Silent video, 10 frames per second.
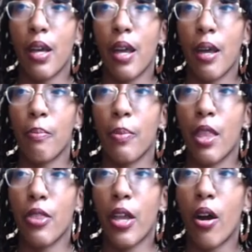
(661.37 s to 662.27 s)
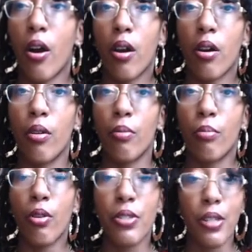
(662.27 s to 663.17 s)
that they are
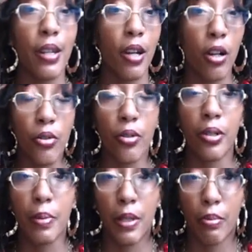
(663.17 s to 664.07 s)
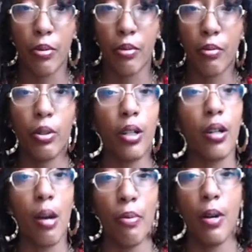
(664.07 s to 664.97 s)
mostly elderly people with
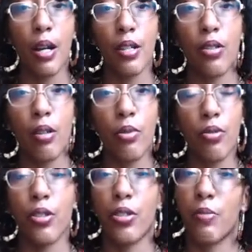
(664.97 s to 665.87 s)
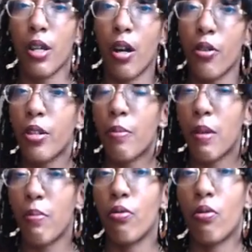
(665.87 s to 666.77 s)
compromised immune systems, elderly
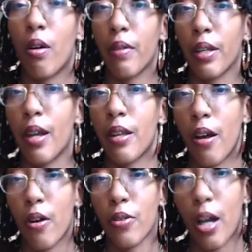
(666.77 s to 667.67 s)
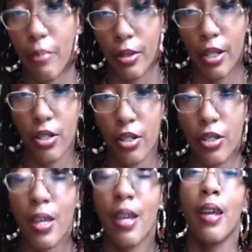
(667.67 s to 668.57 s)
people who already had health
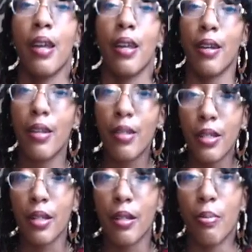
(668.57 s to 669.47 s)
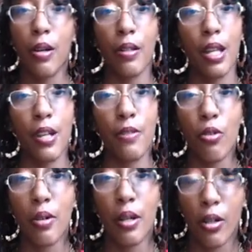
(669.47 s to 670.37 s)
complications. Italy apparently has
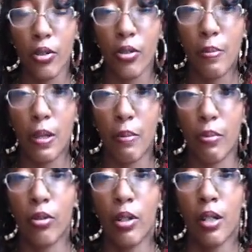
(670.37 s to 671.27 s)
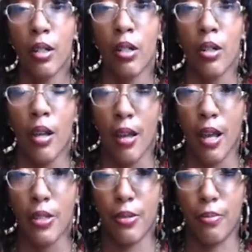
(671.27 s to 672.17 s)
more elderly people
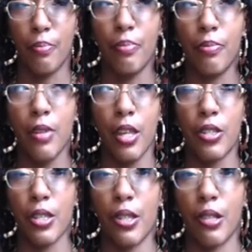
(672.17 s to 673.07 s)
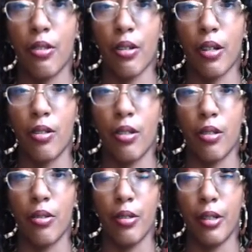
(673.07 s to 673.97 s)
has this is the the
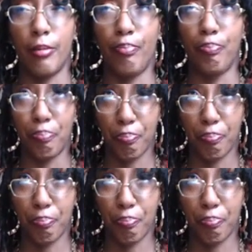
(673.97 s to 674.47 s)
the, the um,